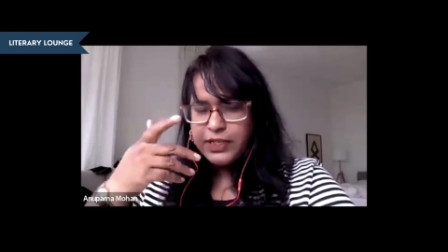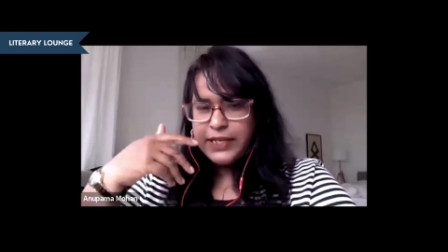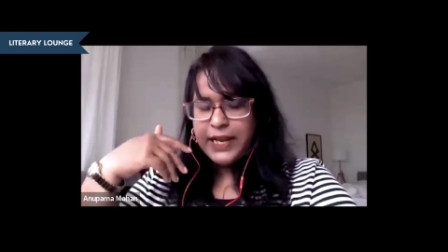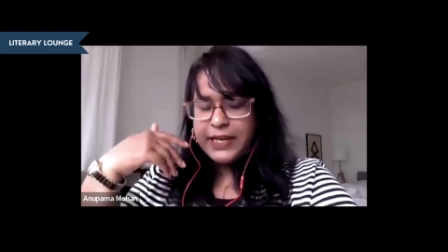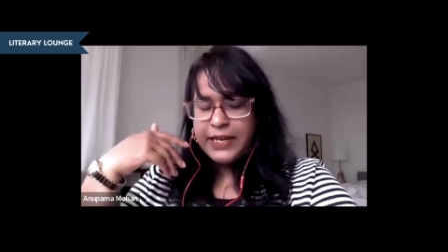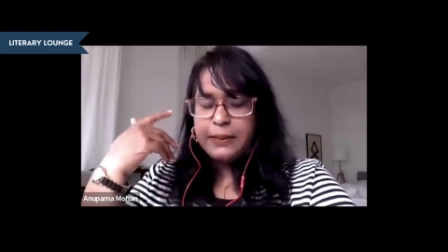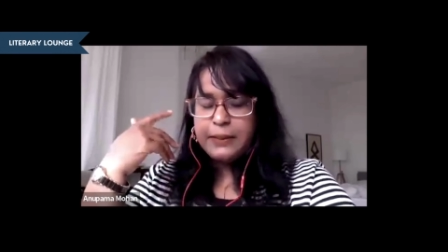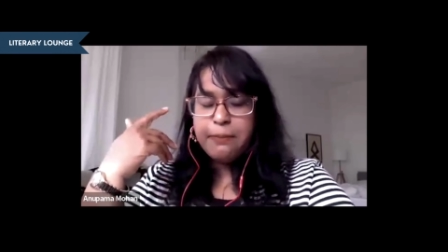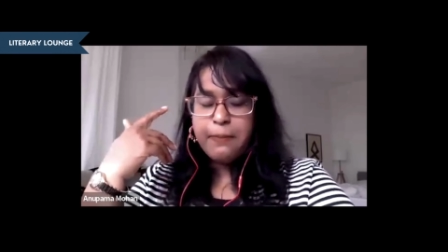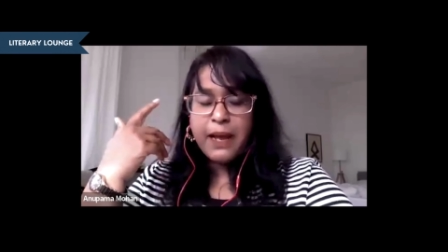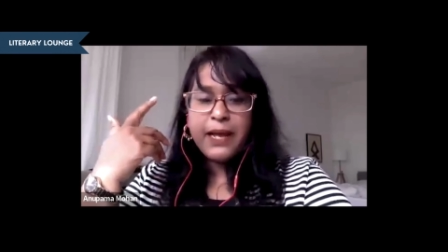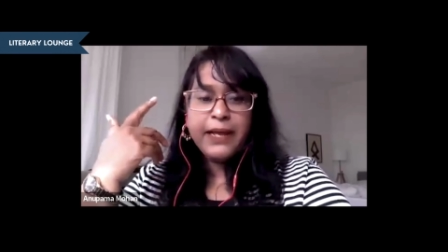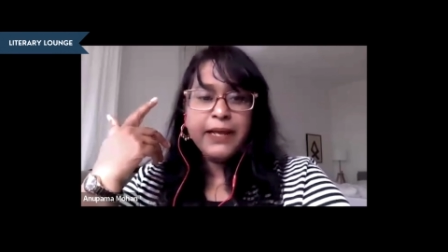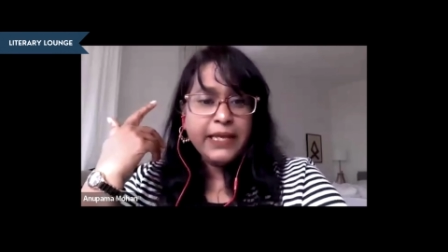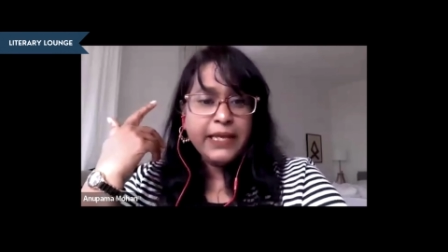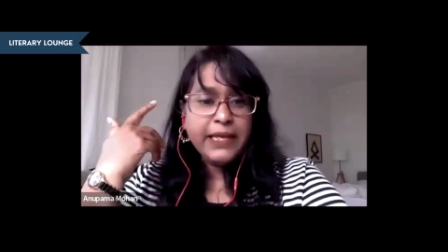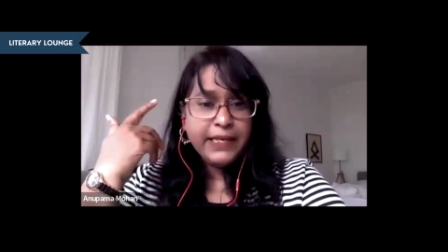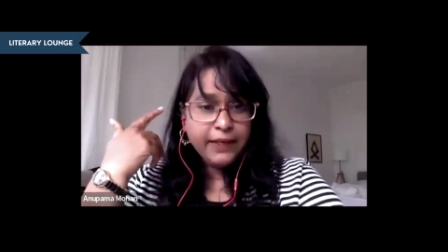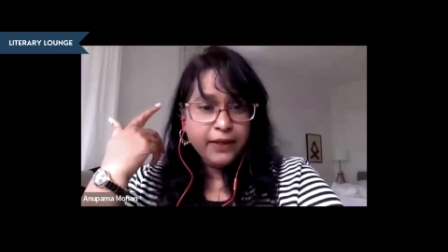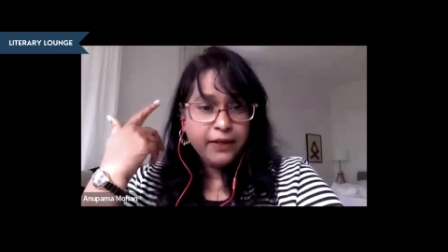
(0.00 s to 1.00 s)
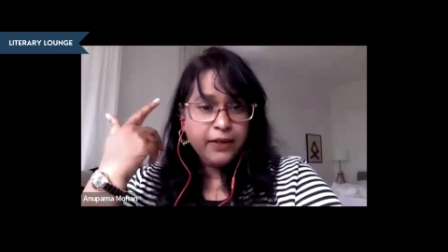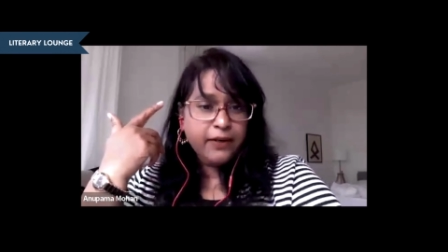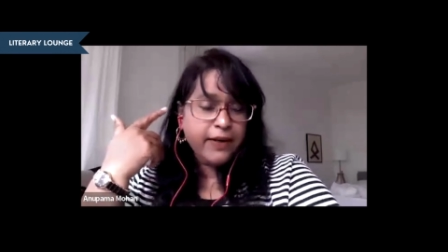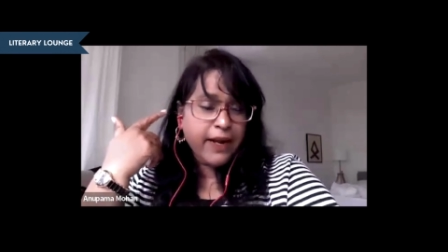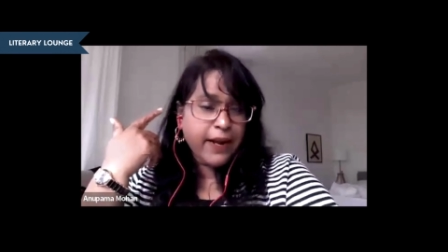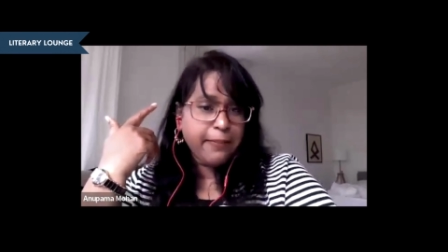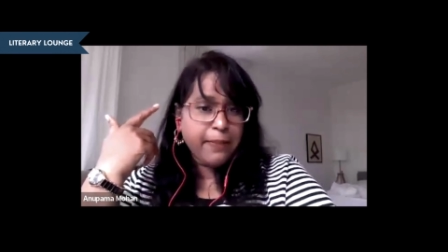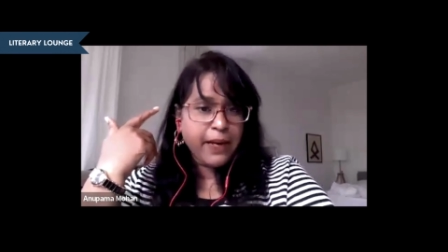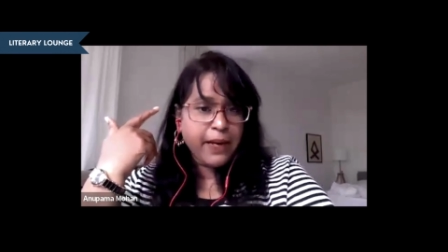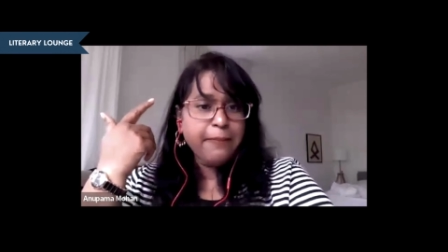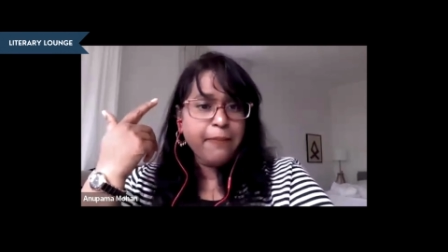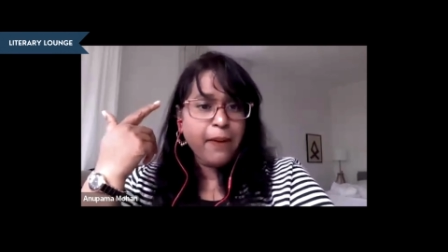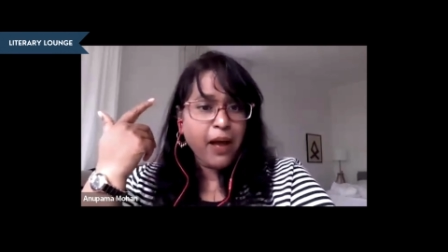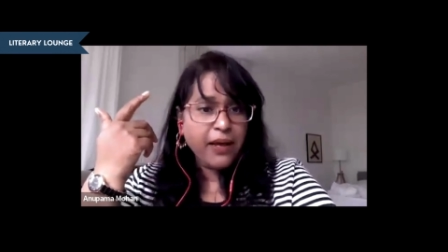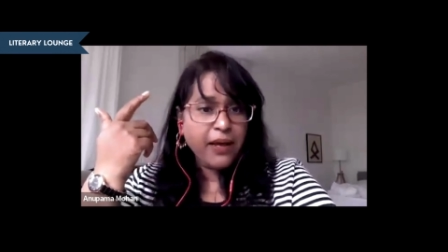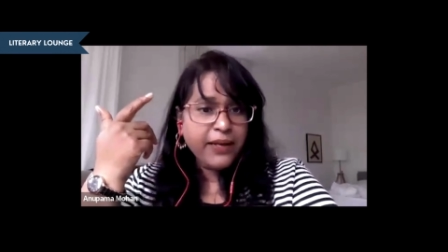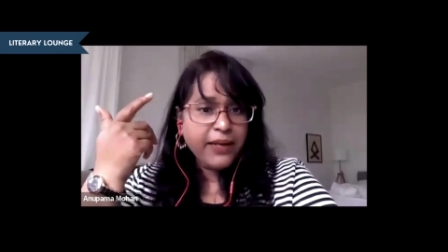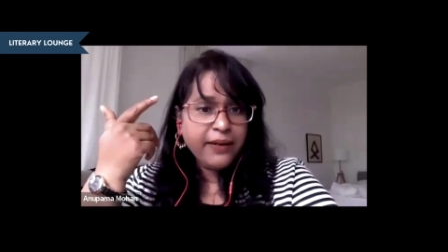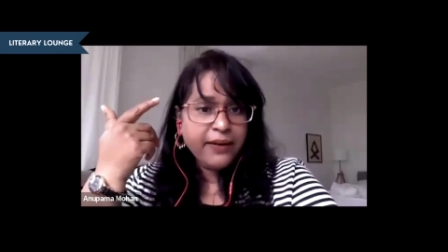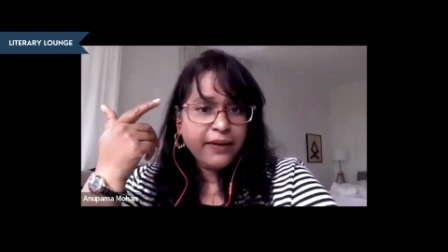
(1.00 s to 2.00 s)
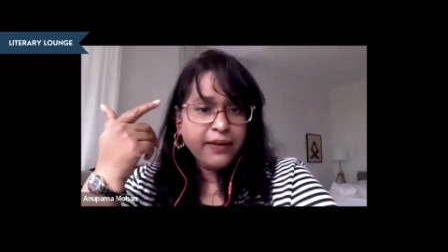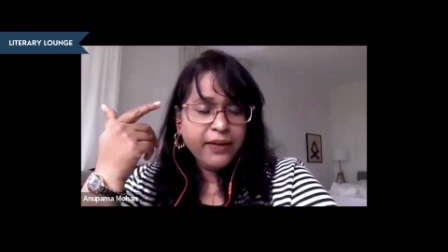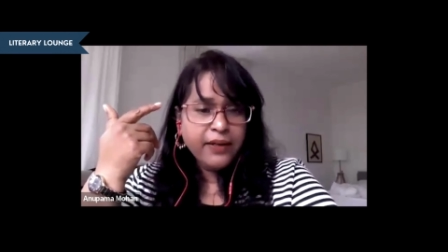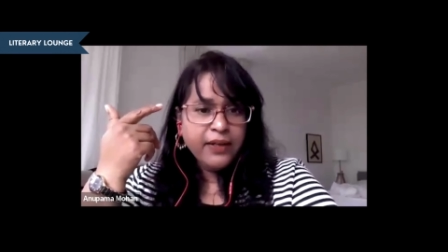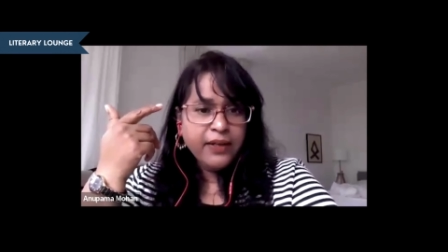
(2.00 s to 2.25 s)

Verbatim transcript: get in my ear and my mind